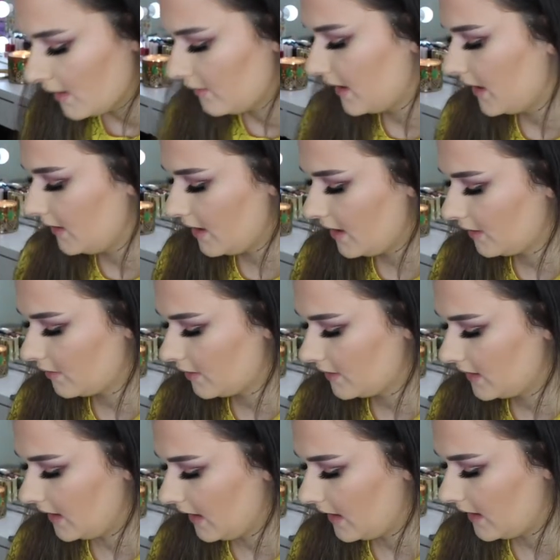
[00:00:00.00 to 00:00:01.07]
Then I
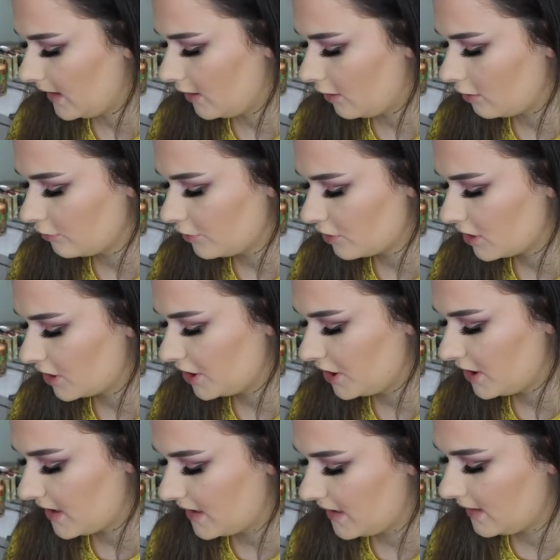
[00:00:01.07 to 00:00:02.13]
got a Ultra
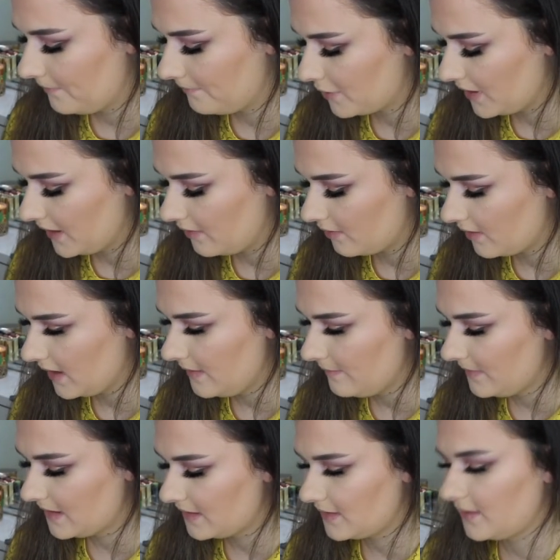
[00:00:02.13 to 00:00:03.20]
Shea Body
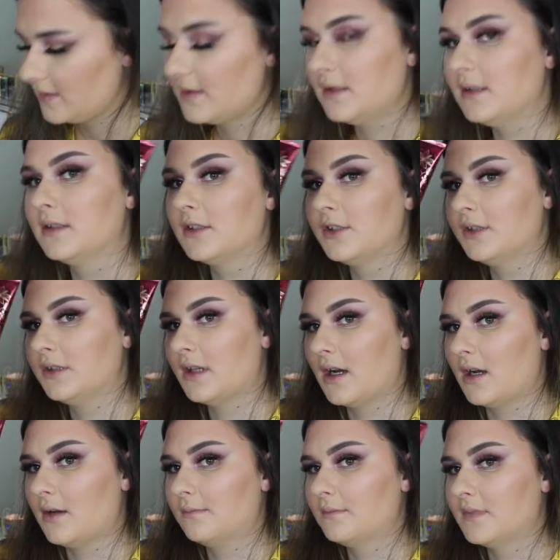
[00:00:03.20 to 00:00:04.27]
Cream. This is in the
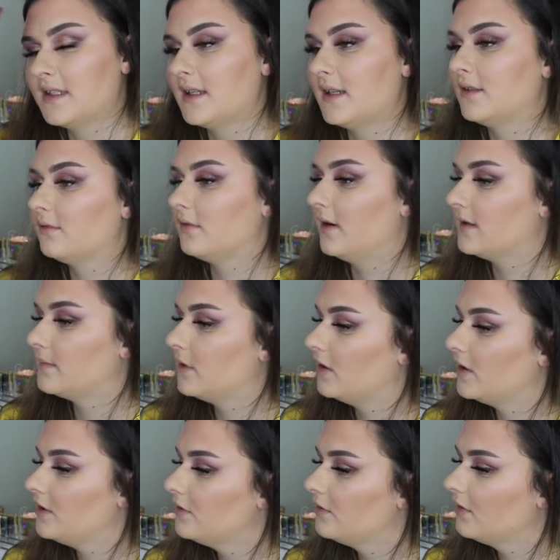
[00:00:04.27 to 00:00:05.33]
um, scent
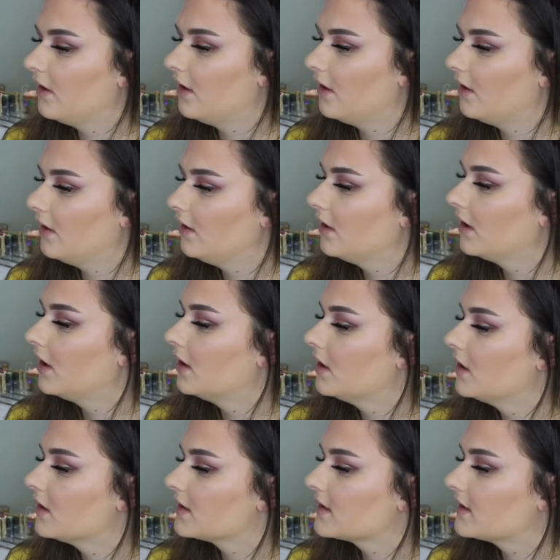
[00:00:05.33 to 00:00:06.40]
Raspberry Sugar.
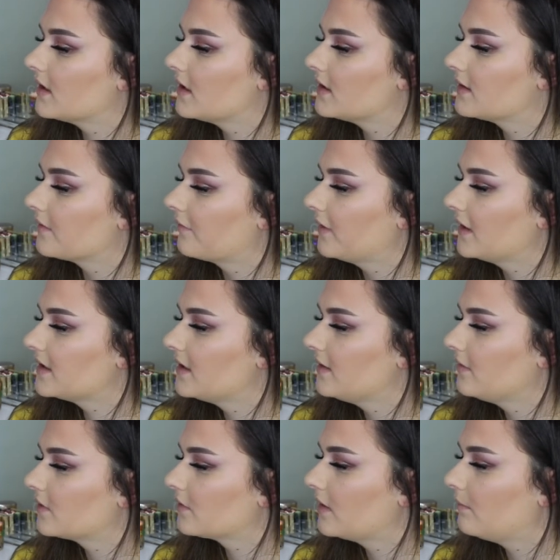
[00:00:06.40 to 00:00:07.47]
It says,
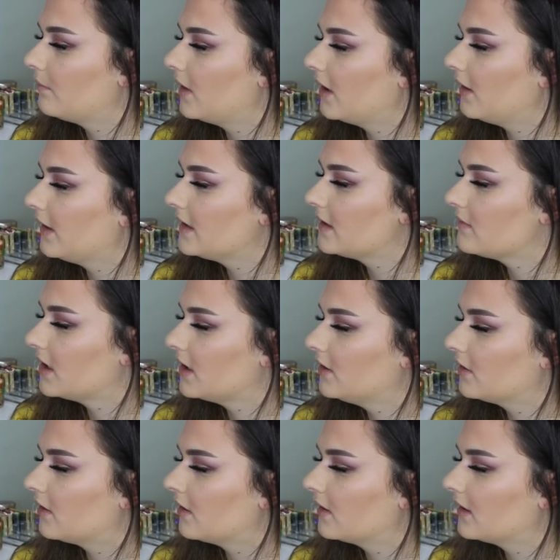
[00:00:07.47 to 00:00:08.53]
festive sweet berries make
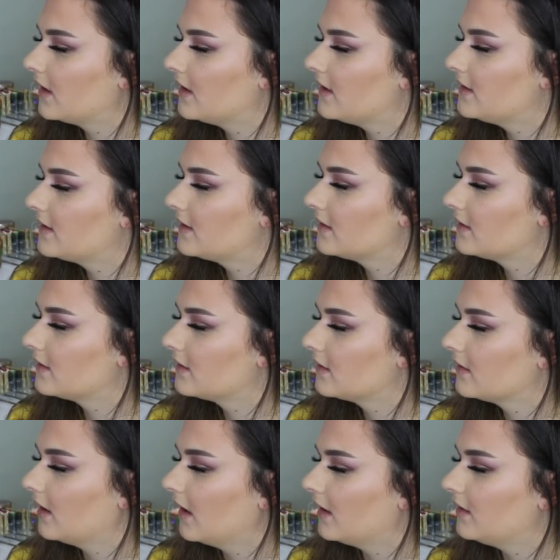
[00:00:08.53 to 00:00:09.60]
your holidays
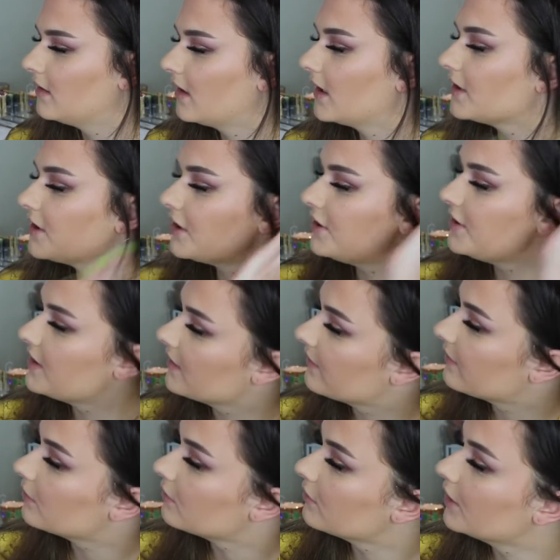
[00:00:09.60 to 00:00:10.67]
and nights
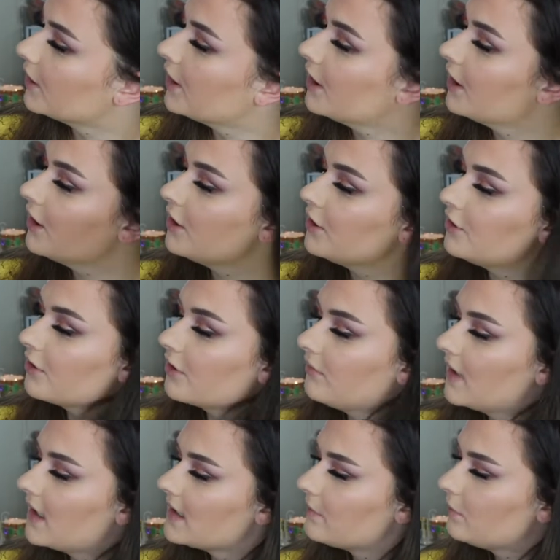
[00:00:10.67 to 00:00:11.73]
cheerful. Sugared
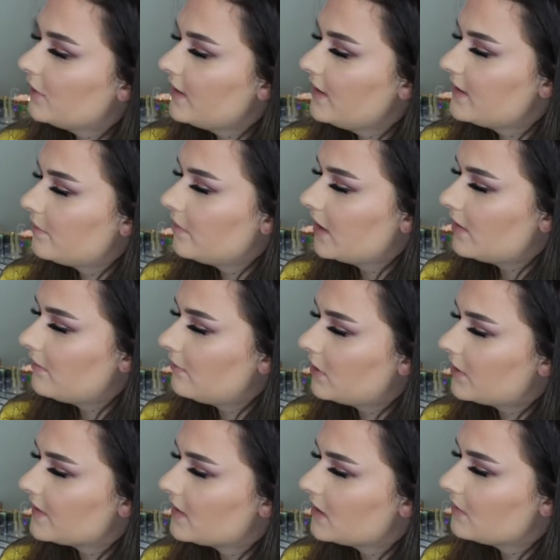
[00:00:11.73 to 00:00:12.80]
raspberries, plum
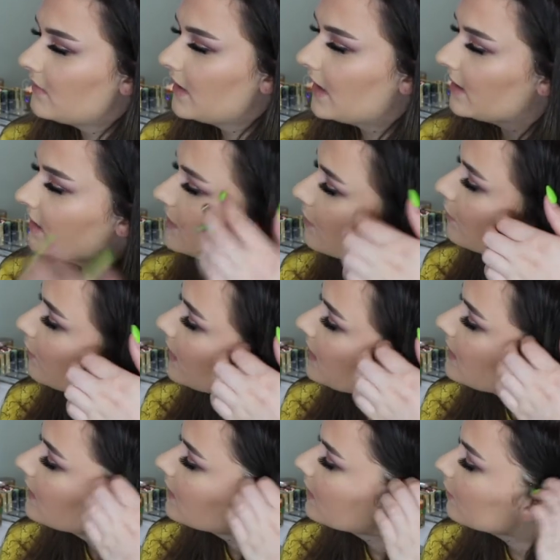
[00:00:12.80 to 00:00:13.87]
blossom, and
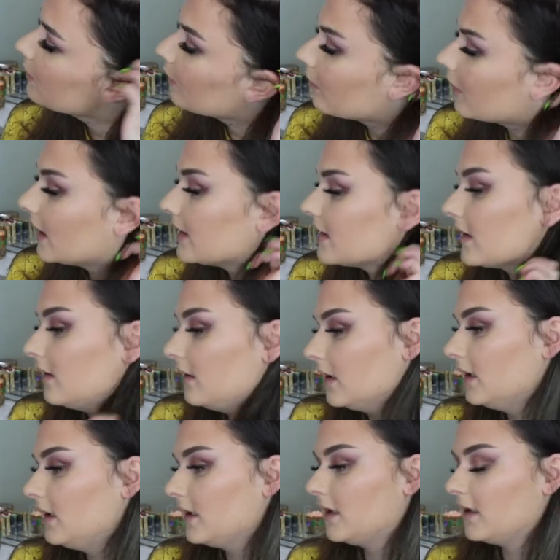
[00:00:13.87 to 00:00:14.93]
winter white
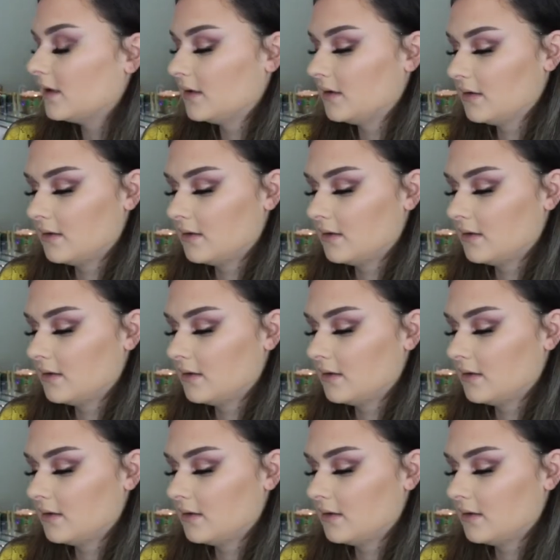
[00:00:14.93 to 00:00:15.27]
lily.